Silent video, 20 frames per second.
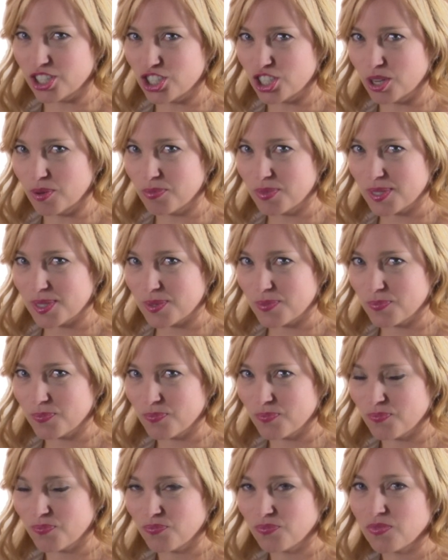ships.
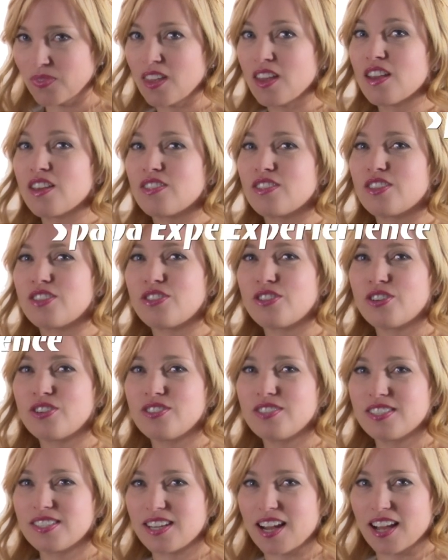The
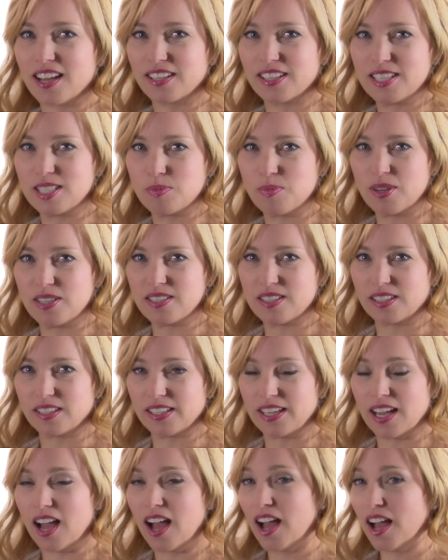third style is
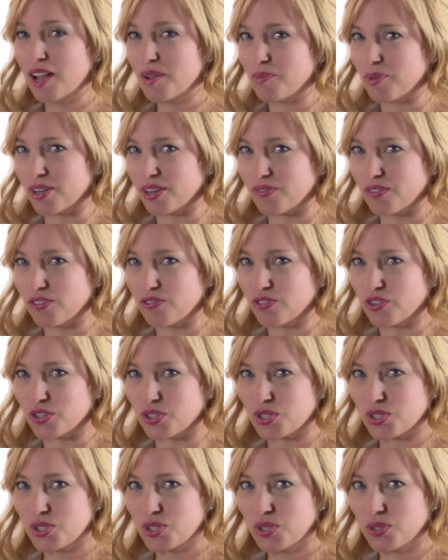basically a hybrid of the
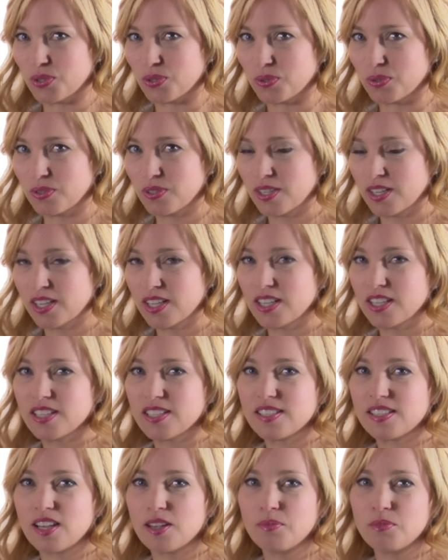first two.
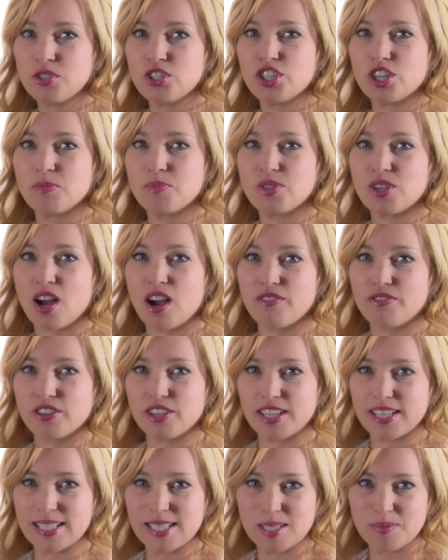Some ships offer
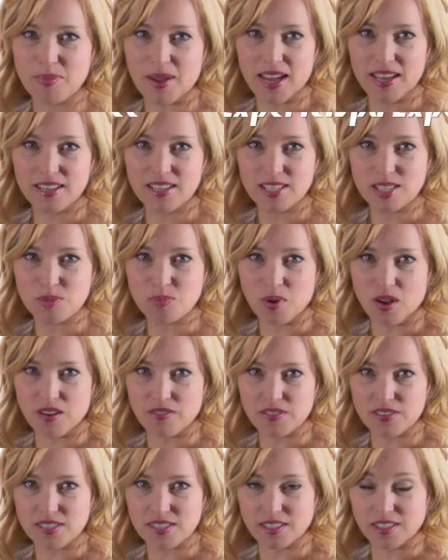expanded spa
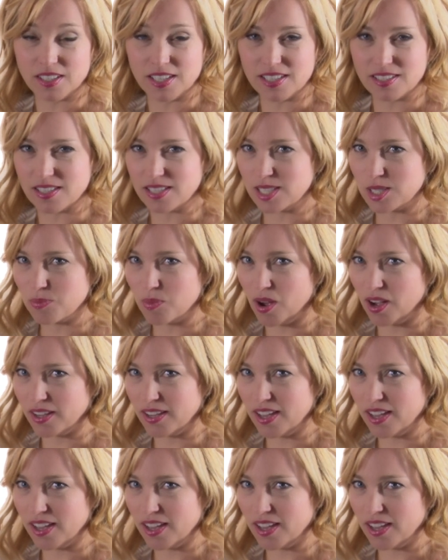facilities and spa